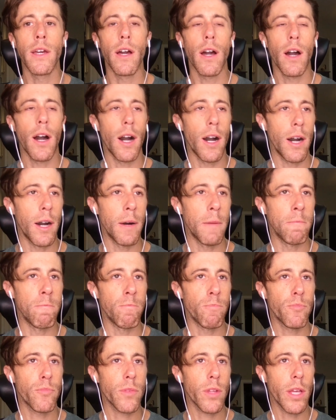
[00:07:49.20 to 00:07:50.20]

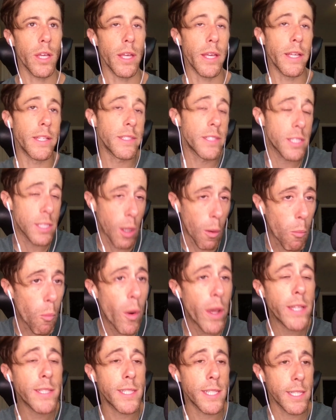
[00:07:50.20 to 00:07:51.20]
In some
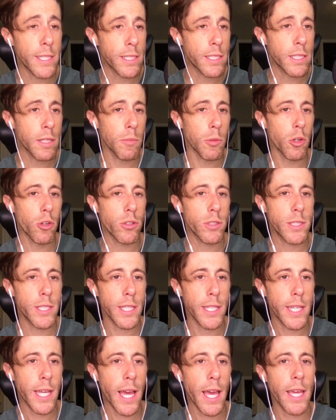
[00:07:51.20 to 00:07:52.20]
ways, he is similar to
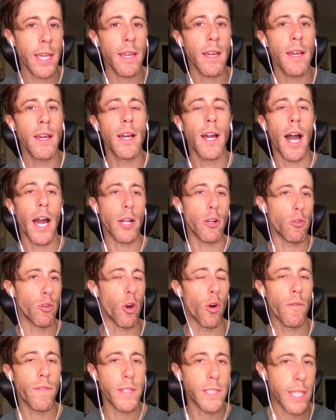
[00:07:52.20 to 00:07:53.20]
TK. I don't know
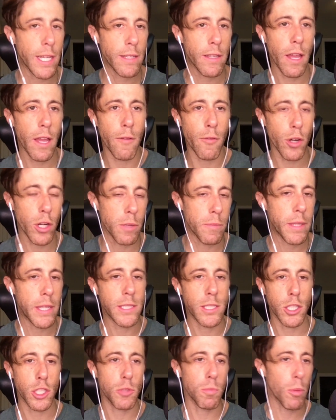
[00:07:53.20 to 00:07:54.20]
if he's ever going to be as
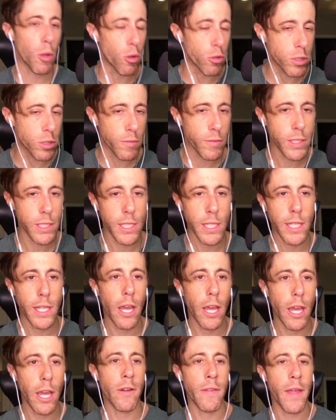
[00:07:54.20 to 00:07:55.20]
explosive as TK
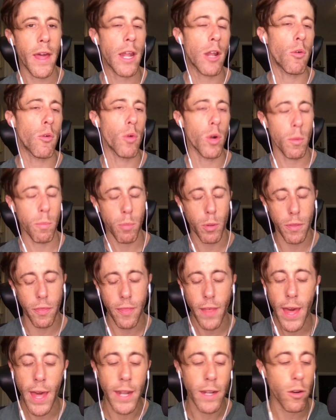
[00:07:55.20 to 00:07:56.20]
or any of that. I don't want to put
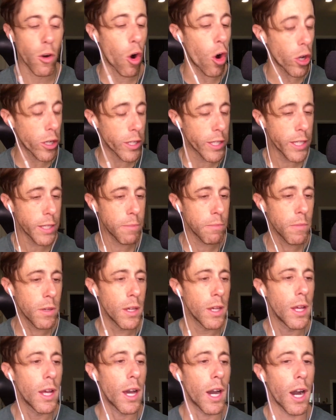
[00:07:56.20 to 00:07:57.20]
that on him.
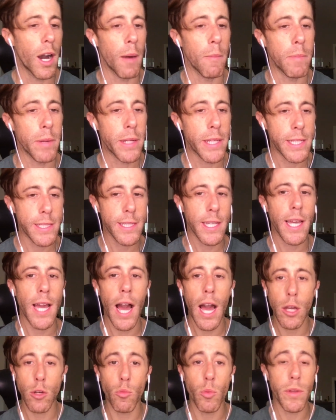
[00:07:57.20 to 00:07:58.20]
But he is a
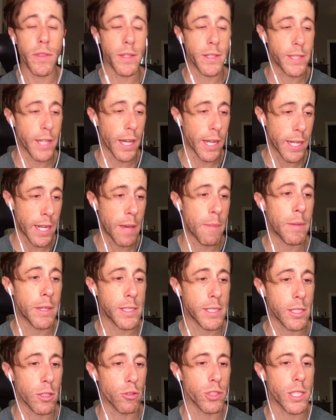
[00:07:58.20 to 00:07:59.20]
guy with a dynamic
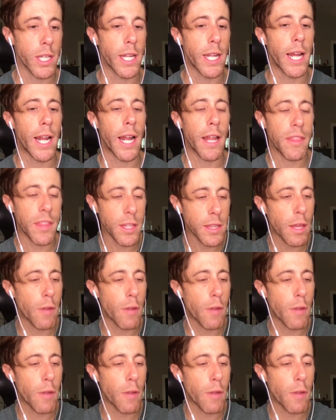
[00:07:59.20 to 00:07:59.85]
skill set, and I think they